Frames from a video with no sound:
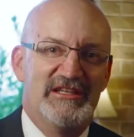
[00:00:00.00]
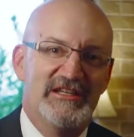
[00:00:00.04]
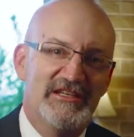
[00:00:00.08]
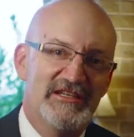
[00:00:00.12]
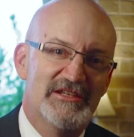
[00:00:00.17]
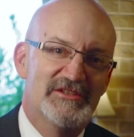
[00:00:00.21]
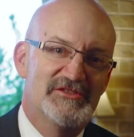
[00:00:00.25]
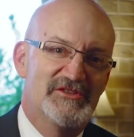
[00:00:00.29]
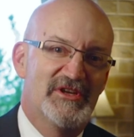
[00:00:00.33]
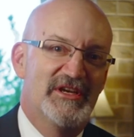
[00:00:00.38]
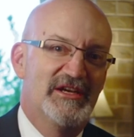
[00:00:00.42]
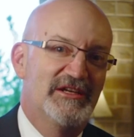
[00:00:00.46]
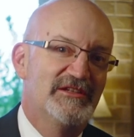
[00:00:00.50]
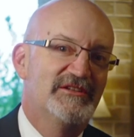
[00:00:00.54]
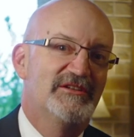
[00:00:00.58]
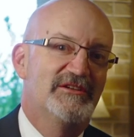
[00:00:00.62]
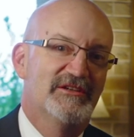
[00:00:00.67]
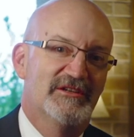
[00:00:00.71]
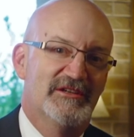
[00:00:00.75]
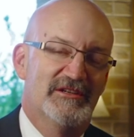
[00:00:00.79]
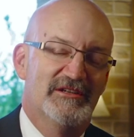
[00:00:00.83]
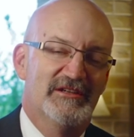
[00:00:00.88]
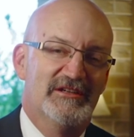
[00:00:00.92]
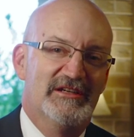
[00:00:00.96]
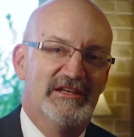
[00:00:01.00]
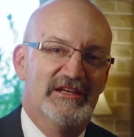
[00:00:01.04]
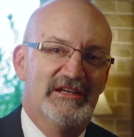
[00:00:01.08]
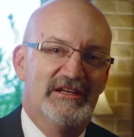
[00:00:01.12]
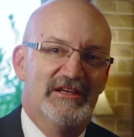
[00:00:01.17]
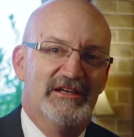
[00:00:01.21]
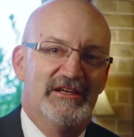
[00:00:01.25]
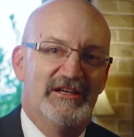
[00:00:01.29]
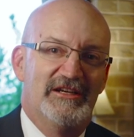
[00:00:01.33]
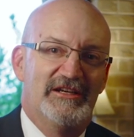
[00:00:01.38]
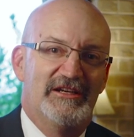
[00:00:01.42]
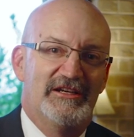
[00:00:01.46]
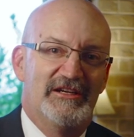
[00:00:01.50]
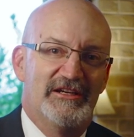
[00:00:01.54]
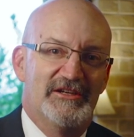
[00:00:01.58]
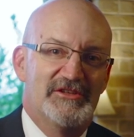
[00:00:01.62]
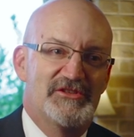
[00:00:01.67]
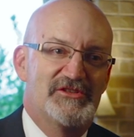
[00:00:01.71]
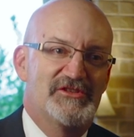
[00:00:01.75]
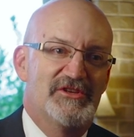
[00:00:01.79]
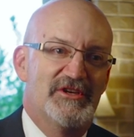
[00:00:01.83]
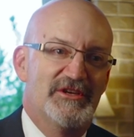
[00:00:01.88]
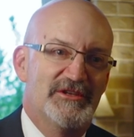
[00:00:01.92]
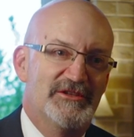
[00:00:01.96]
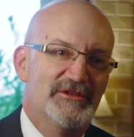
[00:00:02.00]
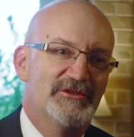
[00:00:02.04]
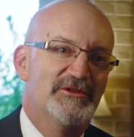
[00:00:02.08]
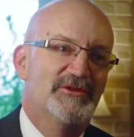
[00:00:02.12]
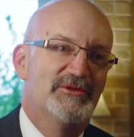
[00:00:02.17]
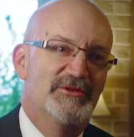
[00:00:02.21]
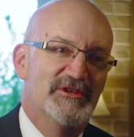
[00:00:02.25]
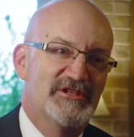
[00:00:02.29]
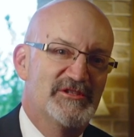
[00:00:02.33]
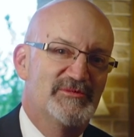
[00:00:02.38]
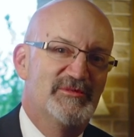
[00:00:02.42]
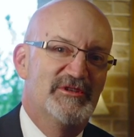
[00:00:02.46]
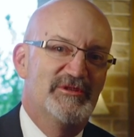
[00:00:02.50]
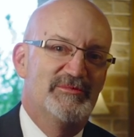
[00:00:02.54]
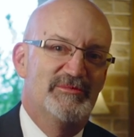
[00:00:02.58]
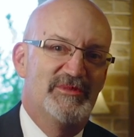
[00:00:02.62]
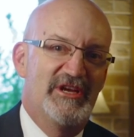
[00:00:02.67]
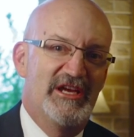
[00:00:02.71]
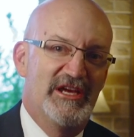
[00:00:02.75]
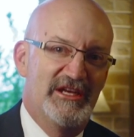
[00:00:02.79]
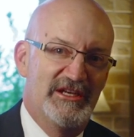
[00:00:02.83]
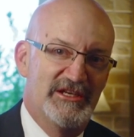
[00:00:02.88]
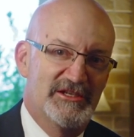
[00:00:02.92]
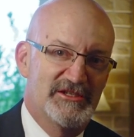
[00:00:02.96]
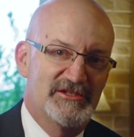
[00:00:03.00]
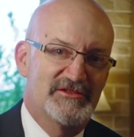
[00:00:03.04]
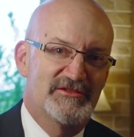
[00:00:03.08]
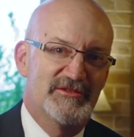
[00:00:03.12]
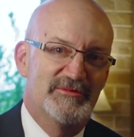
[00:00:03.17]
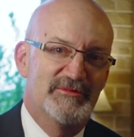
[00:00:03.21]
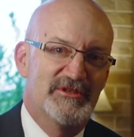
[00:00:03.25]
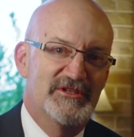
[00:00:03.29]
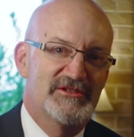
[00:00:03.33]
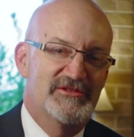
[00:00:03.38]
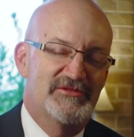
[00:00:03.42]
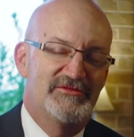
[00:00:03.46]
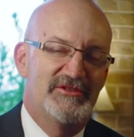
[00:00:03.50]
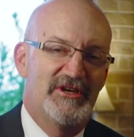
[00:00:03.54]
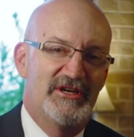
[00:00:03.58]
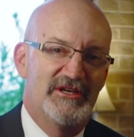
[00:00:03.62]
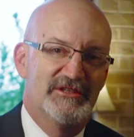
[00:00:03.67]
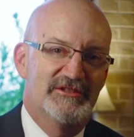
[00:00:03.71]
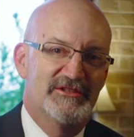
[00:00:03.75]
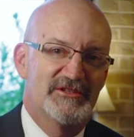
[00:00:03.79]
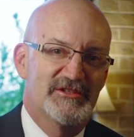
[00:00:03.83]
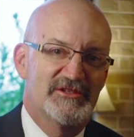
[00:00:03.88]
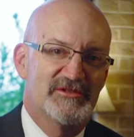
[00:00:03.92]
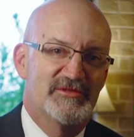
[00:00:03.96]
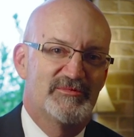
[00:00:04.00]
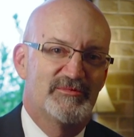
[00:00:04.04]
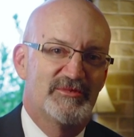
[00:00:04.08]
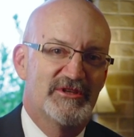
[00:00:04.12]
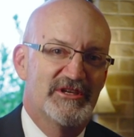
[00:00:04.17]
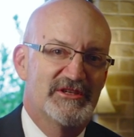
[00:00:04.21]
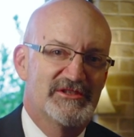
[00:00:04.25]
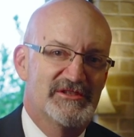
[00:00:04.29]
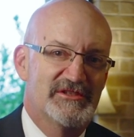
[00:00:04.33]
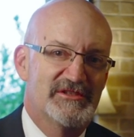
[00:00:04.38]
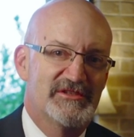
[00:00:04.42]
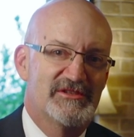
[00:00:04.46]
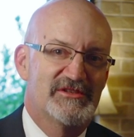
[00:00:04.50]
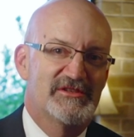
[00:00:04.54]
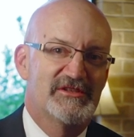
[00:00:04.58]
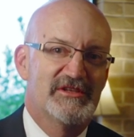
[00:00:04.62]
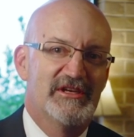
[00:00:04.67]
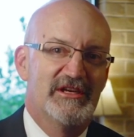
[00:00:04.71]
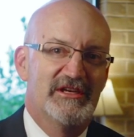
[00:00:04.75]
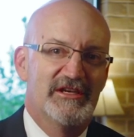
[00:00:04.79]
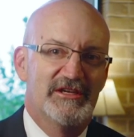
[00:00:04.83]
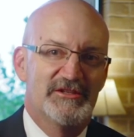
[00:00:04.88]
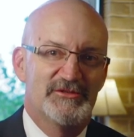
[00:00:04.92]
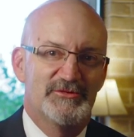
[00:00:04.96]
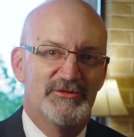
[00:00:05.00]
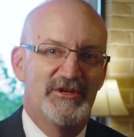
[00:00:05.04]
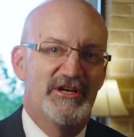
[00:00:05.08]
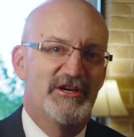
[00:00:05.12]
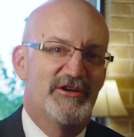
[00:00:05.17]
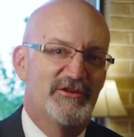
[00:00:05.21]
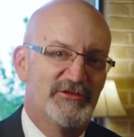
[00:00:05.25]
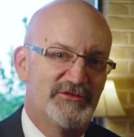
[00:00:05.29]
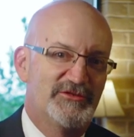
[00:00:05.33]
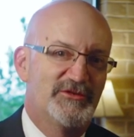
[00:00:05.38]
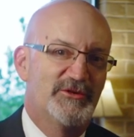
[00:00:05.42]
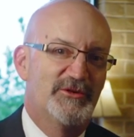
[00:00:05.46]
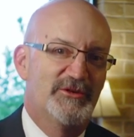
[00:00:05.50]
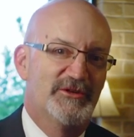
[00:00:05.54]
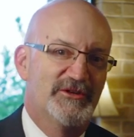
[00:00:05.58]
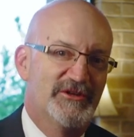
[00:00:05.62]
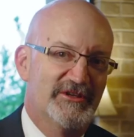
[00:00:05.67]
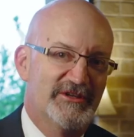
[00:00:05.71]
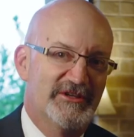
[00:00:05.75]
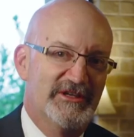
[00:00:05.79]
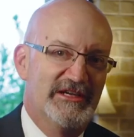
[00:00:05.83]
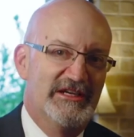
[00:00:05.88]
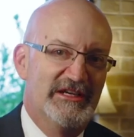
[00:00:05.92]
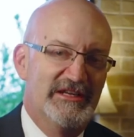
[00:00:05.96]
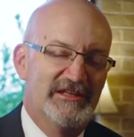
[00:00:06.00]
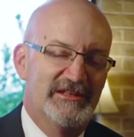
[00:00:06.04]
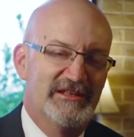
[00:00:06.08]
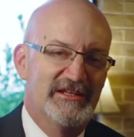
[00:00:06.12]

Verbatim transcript: He is Edgar, uh, a son who has been banished from his father's presence as well for